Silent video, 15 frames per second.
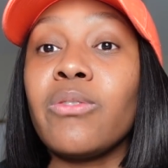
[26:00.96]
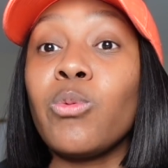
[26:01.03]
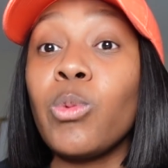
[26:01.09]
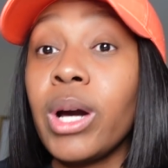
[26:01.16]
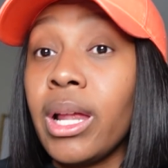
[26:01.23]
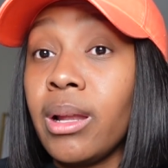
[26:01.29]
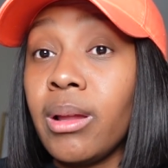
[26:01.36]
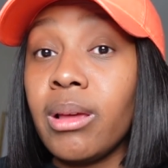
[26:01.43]

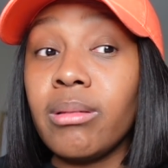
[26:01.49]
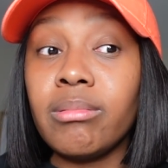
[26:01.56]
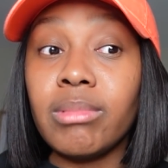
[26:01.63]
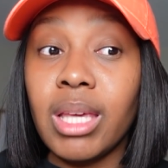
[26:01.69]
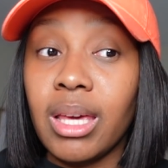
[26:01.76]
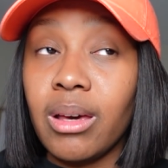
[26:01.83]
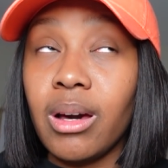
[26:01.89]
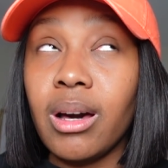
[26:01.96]
what
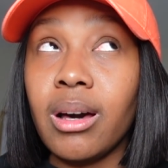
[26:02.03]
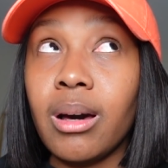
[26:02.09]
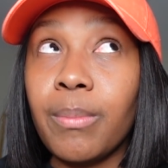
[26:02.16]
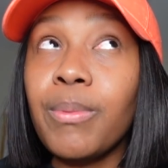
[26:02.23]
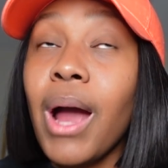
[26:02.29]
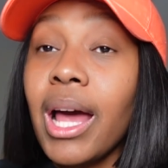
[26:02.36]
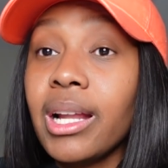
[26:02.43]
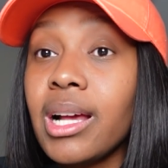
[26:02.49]

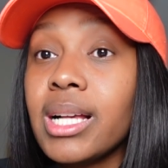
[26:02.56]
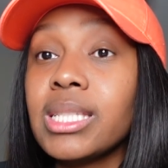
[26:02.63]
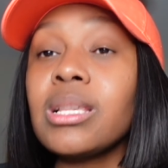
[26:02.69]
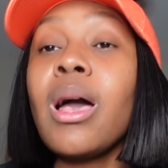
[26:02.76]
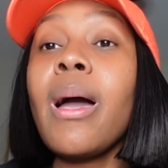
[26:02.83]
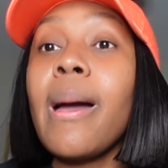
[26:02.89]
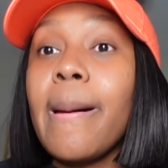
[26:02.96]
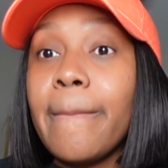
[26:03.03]
products
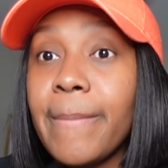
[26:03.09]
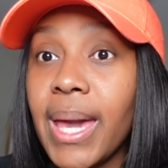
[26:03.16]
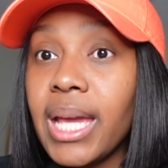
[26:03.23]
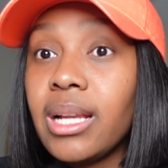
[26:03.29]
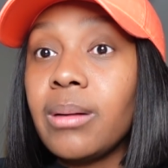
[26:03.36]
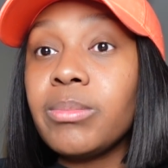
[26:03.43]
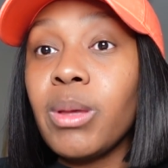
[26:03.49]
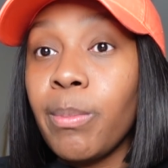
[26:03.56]
made
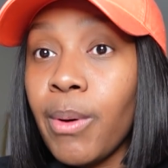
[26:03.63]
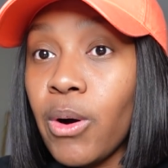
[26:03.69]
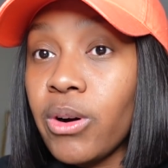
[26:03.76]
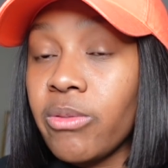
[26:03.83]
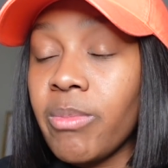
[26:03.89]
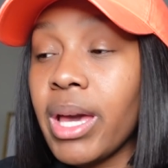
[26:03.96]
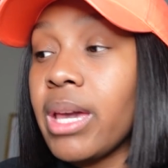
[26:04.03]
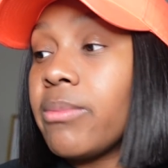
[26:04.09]
up the bulk
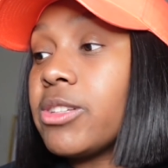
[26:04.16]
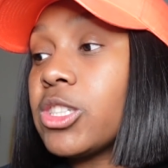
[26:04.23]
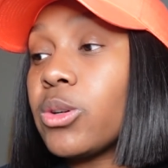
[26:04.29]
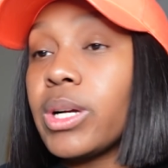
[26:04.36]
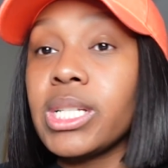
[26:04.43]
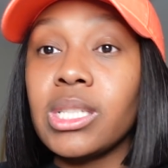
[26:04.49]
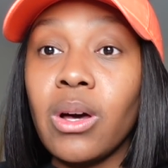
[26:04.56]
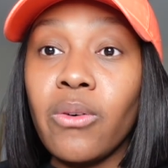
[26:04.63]
of my
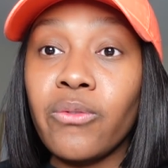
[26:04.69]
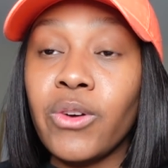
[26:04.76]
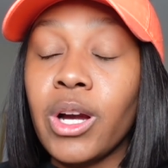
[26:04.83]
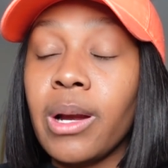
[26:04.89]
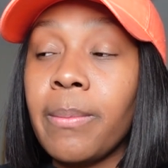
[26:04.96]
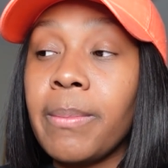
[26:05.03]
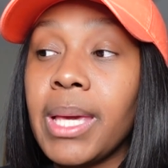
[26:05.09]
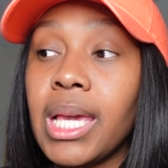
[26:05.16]
inventory. So
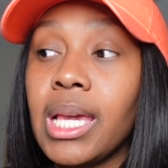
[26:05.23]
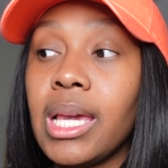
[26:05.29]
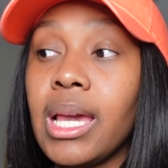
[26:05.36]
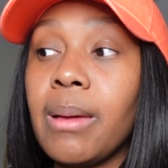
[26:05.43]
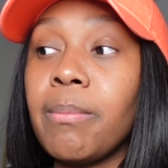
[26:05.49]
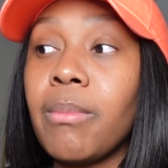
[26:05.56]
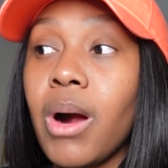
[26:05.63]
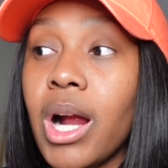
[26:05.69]
for me
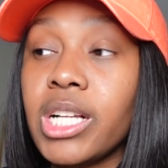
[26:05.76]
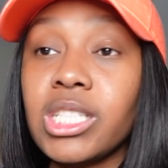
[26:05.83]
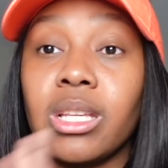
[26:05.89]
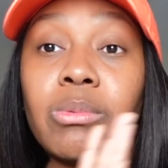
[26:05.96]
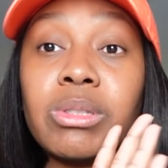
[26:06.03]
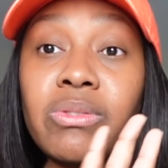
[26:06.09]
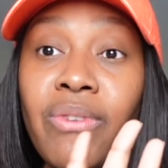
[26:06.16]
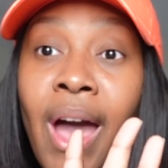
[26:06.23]
in March, there
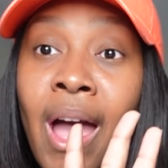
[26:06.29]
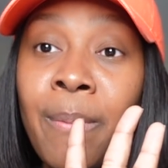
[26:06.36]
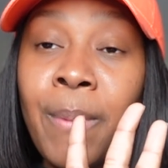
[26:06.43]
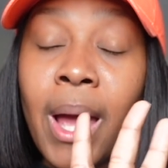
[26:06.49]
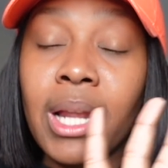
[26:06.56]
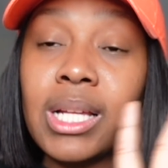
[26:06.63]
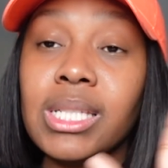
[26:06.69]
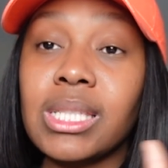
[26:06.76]
was 5
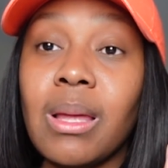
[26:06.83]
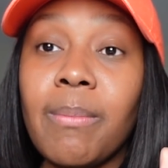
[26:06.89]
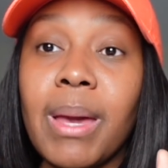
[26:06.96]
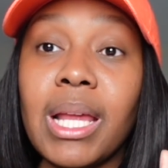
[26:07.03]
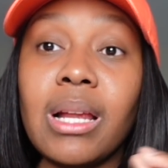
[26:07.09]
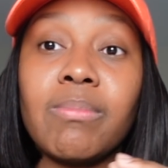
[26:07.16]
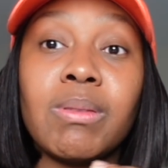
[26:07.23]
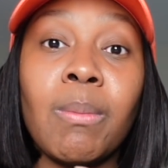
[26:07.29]
products that
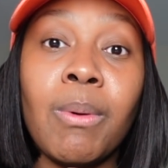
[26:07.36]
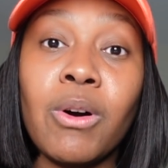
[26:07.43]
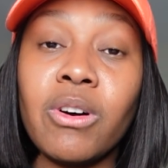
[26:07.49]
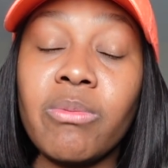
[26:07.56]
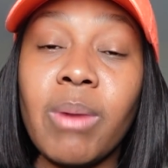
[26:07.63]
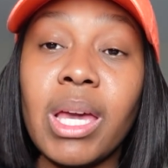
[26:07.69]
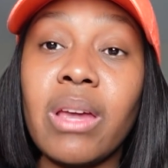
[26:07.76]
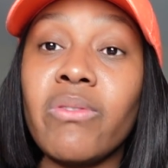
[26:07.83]
made up the bulk
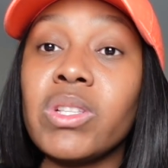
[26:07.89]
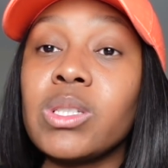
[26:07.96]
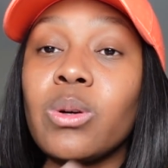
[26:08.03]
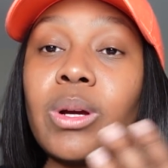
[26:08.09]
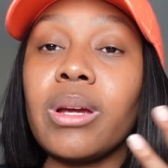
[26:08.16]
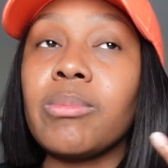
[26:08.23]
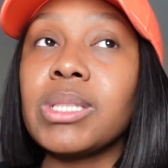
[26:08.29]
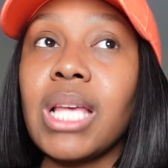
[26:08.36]
of my
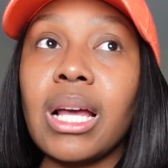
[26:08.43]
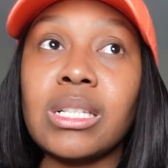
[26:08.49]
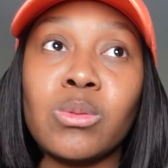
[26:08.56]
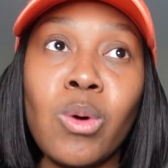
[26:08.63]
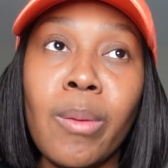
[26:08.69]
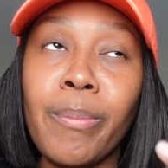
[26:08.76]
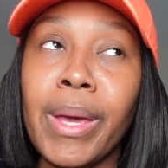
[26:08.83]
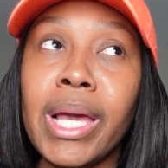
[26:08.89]
inventory. It was like
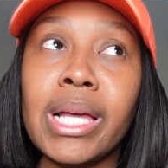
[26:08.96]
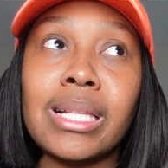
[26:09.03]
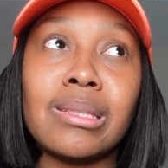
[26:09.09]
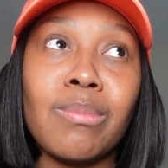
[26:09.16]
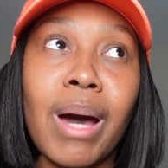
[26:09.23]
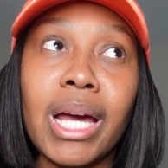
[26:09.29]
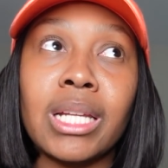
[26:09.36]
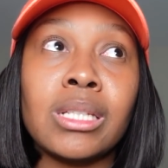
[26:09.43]
sweatpants,
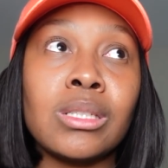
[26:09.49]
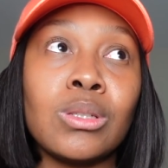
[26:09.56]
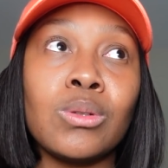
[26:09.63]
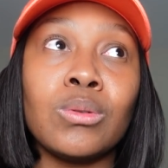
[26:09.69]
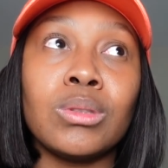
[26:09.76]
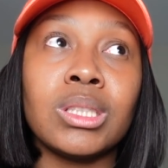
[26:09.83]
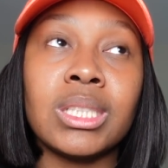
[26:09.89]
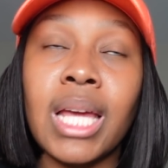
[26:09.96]

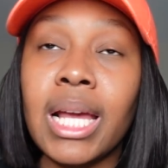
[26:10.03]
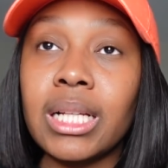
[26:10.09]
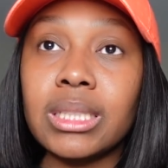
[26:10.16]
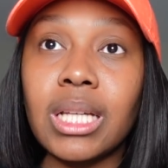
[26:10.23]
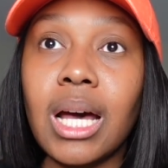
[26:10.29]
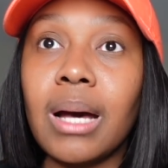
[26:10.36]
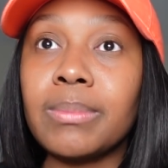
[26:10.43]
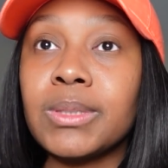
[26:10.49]
bodysuits, tank
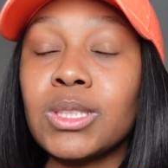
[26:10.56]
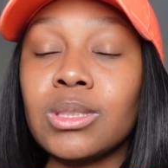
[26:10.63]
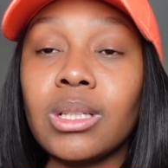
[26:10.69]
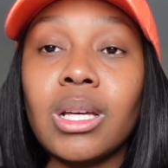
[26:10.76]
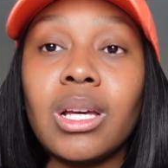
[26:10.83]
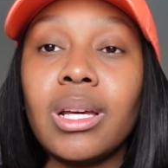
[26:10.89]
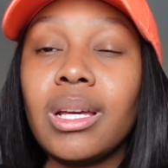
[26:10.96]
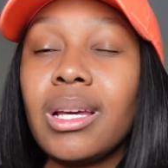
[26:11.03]
tops,
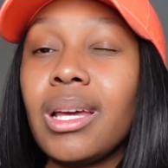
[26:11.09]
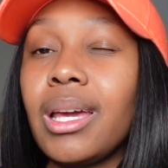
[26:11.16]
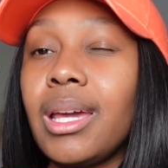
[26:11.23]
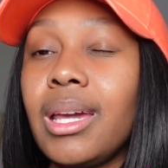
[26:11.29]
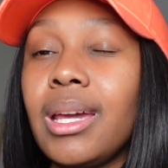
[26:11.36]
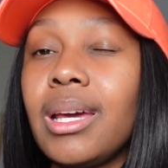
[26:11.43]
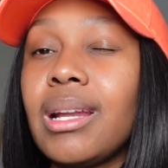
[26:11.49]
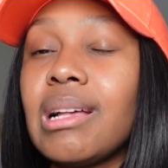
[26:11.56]

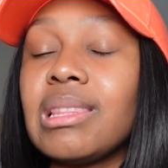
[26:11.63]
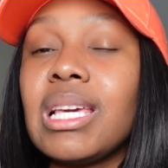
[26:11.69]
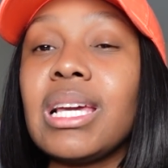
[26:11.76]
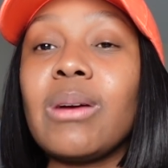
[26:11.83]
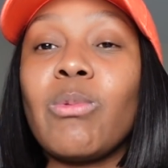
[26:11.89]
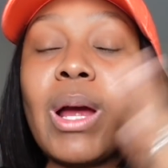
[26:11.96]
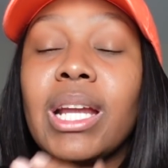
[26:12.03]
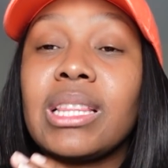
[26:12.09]
and I
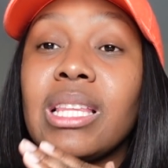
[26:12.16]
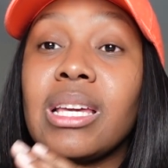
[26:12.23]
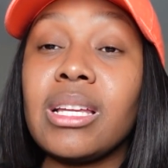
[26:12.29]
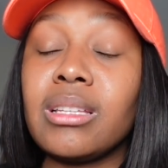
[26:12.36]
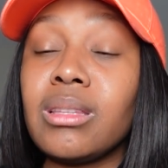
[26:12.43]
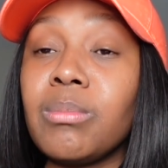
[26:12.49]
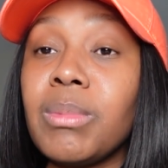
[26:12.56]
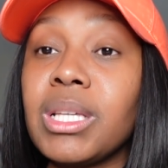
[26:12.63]
think right at the end
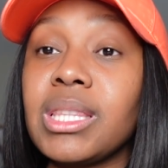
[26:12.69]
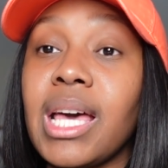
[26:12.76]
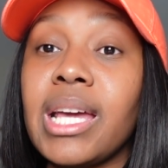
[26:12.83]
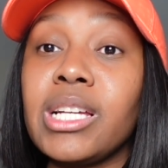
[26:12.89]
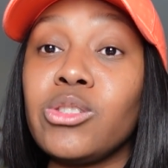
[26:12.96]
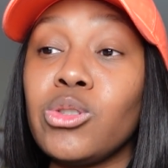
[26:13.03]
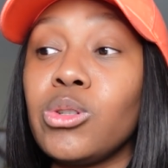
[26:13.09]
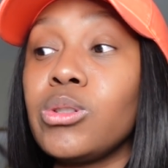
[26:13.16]
of the month I
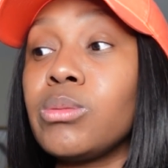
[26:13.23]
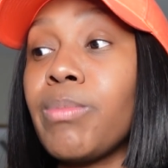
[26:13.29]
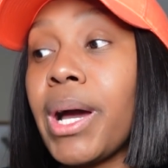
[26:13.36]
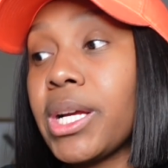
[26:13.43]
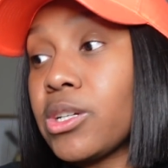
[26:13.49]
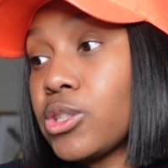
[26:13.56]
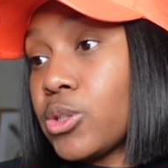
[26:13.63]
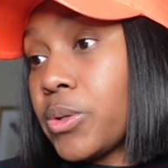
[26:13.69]
introduced
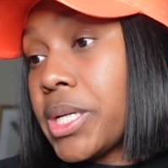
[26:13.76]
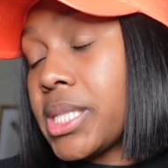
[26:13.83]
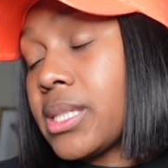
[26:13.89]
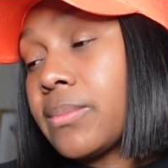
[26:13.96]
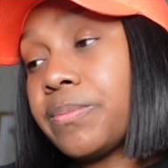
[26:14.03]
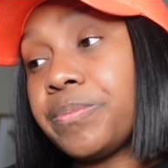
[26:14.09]
biker shorts.